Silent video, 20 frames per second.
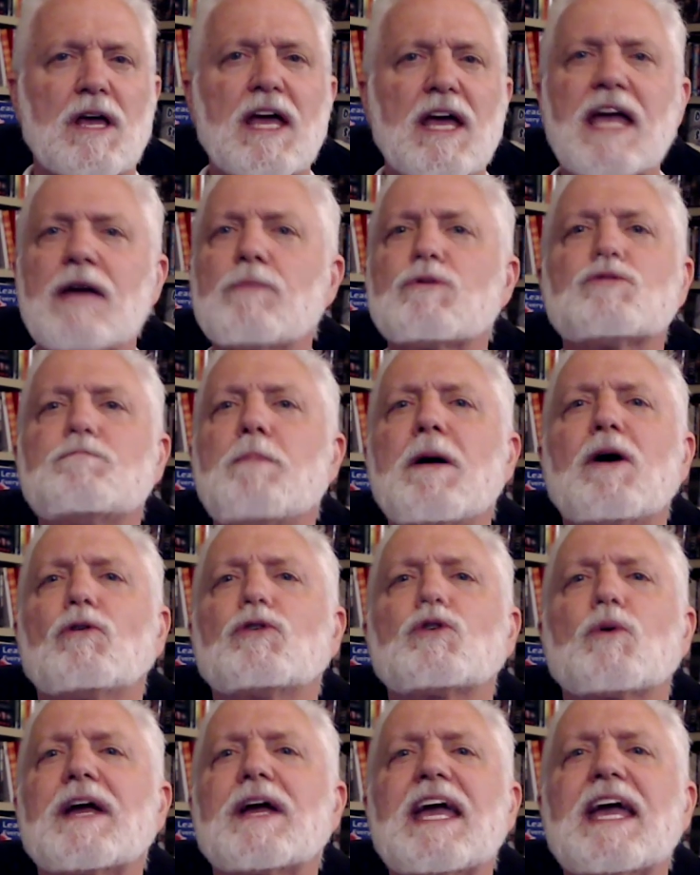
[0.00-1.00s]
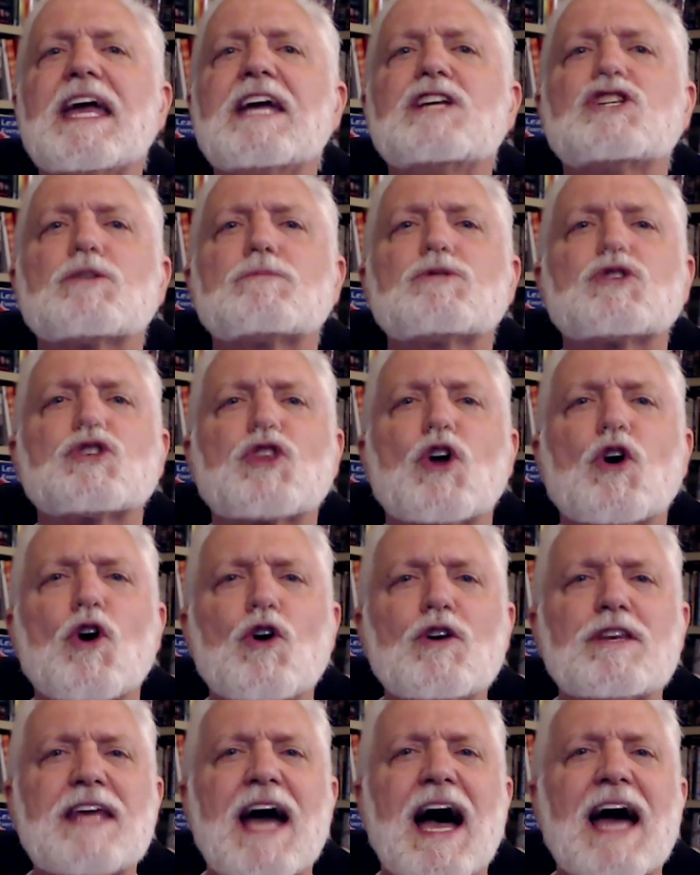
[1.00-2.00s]
It was built during Egypt's
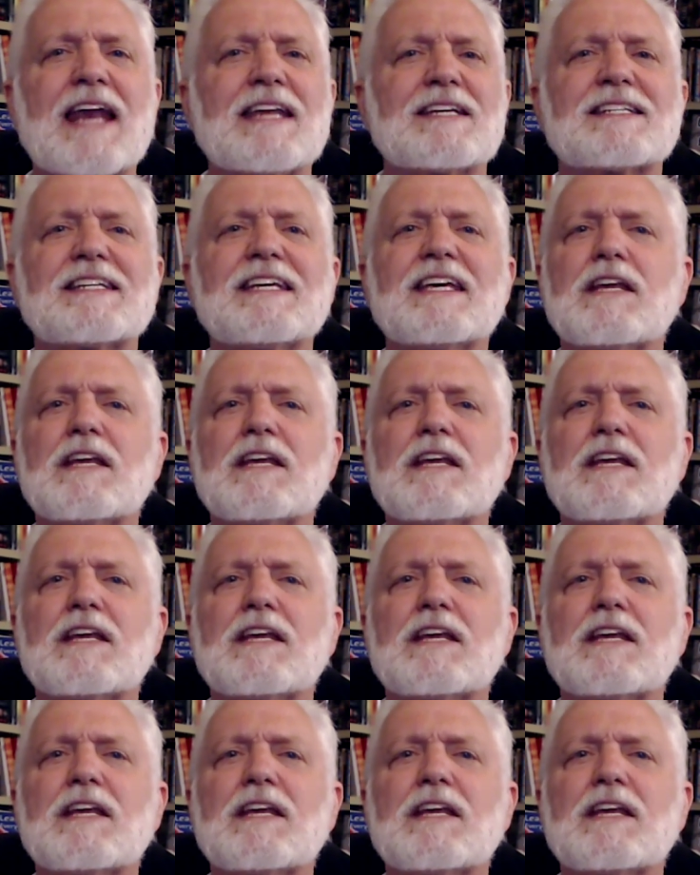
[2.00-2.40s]
third dynasty,